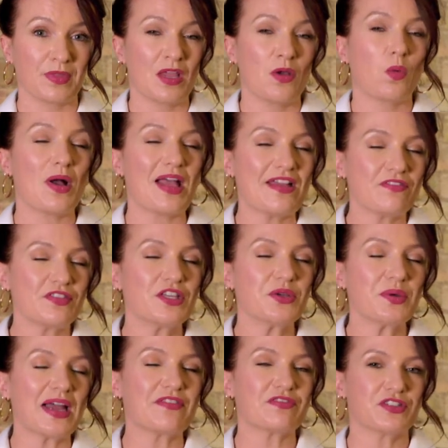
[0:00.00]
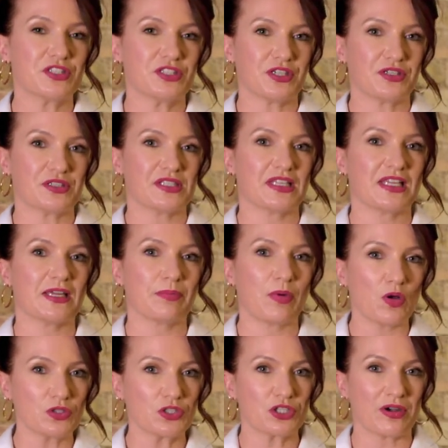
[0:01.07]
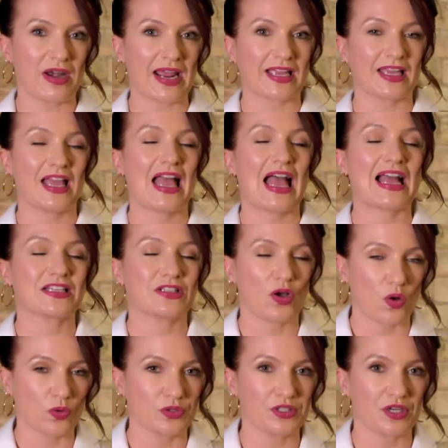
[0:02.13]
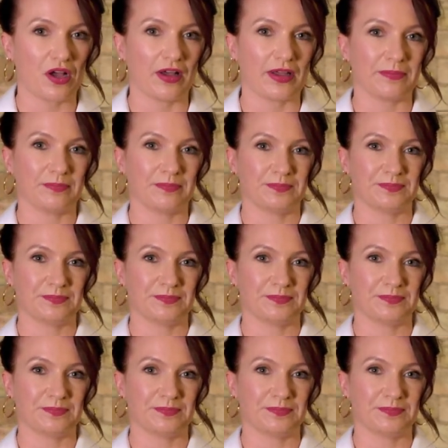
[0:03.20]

Whatever you have to do to keep on track and on time.